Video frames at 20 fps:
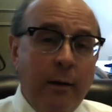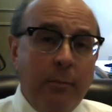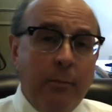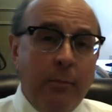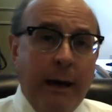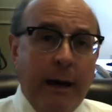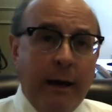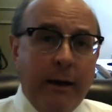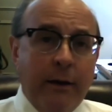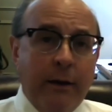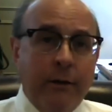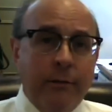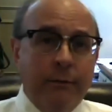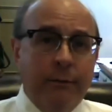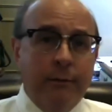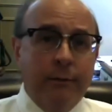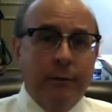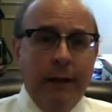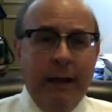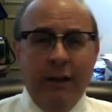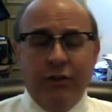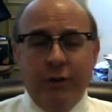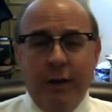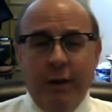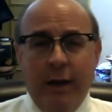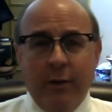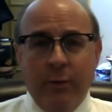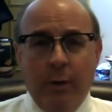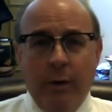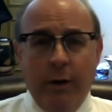back in late
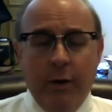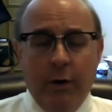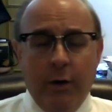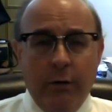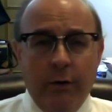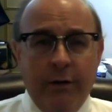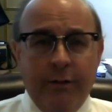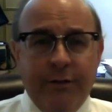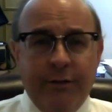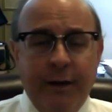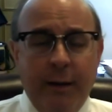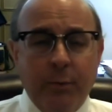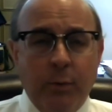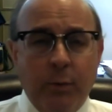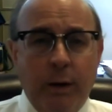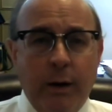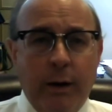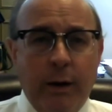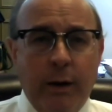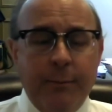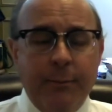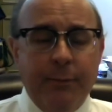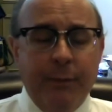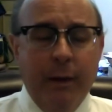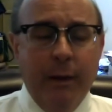January, early February.